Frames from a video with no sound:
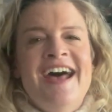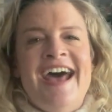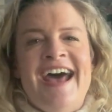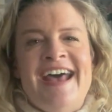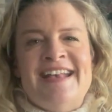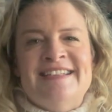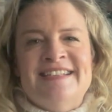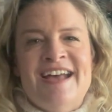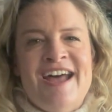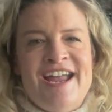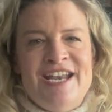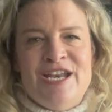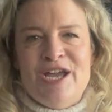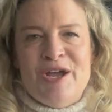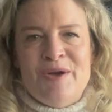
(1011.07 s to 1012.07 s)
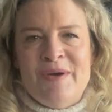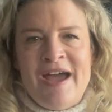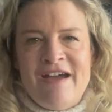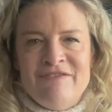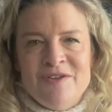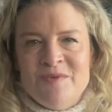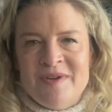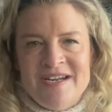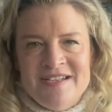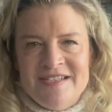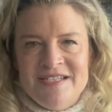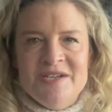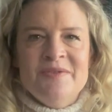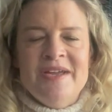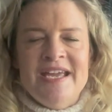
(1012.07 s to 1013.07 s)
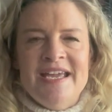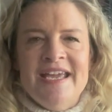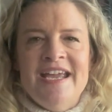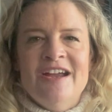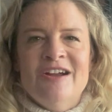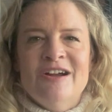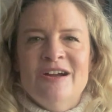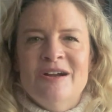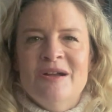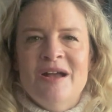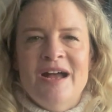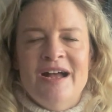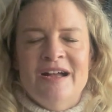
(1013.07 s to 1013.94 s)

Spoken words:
as I know everyone is doing here